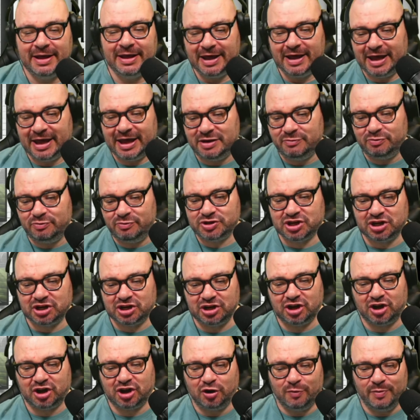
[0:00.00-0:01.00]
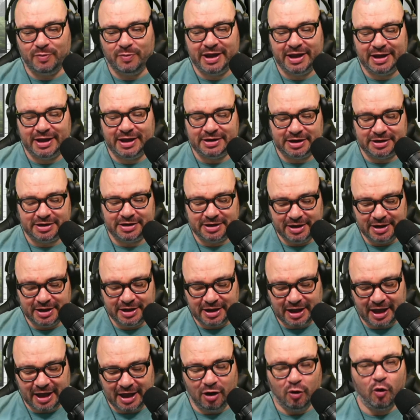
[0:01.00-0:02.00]
He was going to come in and
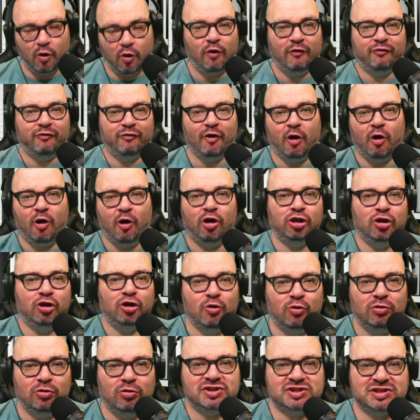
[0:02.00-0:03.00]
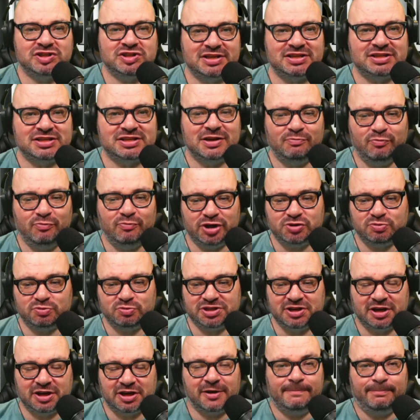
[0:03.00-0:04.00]
overhaul the whole system, which
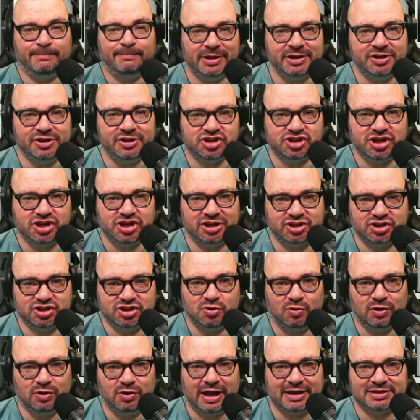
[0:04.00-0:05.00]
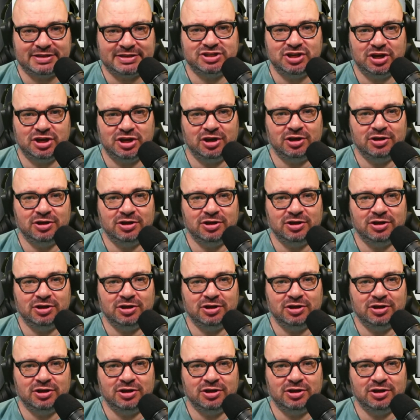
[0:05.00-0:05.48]
was a complete shit show last year.